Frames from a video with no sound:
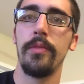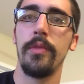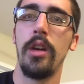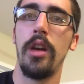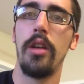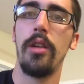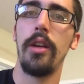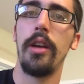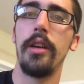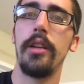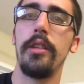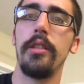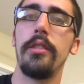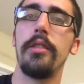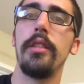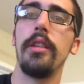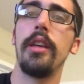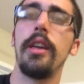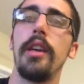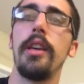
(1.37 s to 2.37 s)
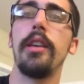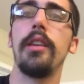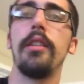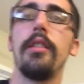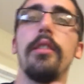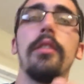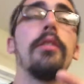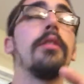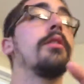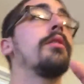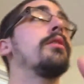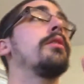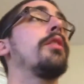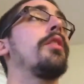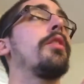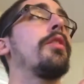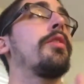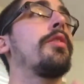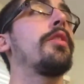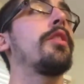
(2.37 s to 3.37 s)
Alrighty, today is
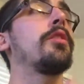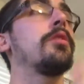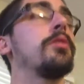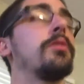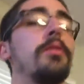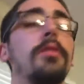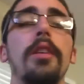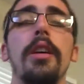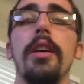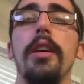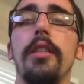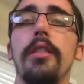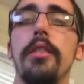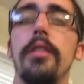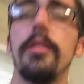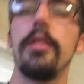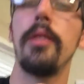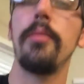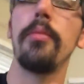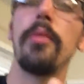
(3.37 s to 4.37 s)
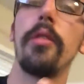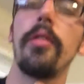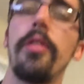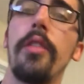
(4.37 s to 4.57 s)
Thursday, December